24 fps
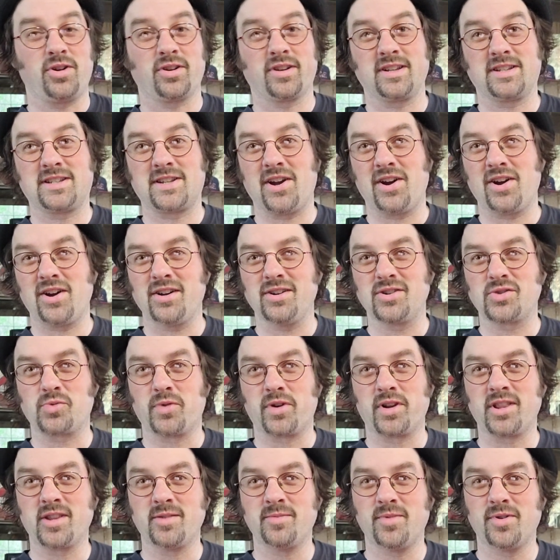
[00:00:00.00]
guitar is
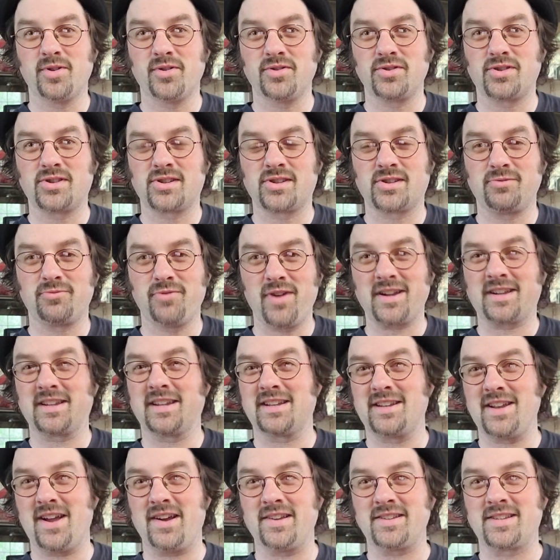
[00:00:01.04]
one of the most
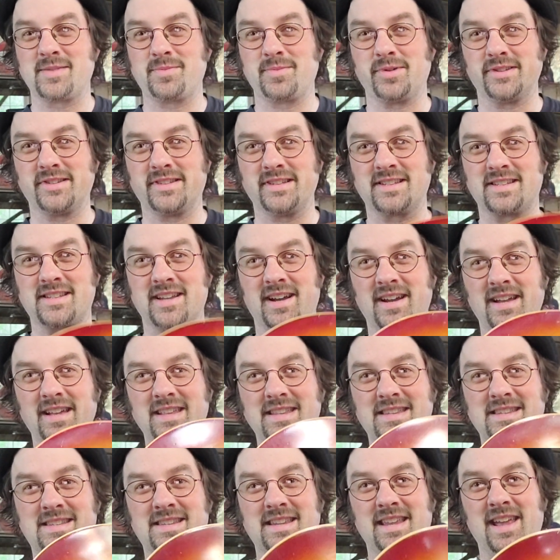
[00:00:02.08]
recognizable
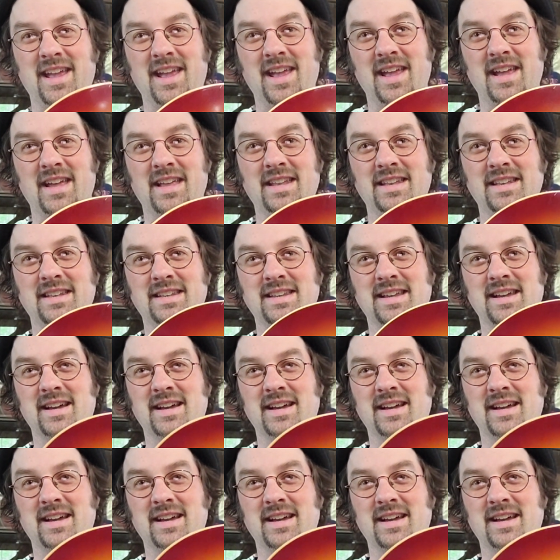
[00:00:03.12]
designs, and